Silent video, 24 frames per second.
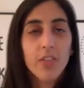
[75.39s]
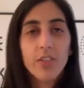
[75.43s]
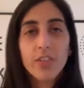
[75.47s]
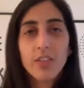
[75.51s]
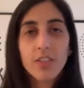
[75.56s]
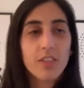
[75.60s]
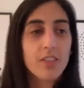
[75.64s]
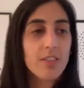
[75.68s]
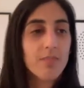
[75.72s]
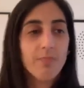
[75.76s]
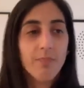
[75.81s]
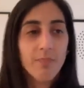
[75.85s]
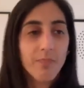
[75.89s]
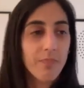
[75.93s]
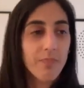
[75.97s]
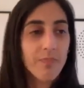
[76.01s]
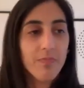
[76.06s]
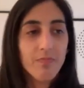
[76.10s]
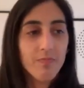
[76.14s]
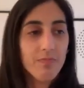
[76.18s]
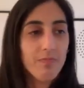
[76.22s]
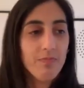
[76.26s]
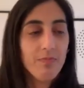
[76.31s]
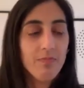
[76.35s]
just
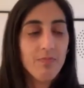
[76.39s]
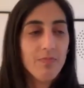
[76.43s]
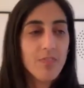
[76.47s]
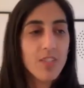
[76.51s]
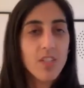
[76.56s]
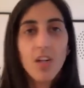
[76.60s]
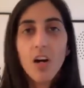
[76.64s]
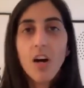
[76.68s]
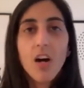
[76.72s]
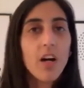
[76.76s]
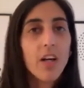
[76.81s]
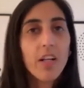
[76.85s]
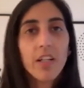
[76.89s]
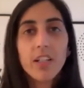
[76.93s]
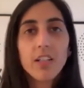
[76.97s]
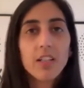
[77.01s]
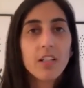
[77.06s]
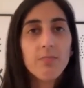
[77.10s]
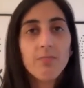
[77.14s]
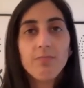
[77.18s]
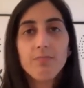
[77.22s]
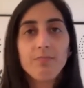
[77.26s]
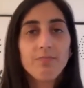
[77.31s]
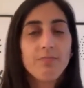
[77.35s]

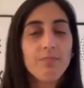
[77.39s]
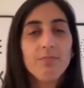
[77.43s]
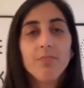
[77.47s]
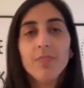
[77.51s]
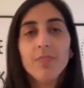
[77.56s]
dire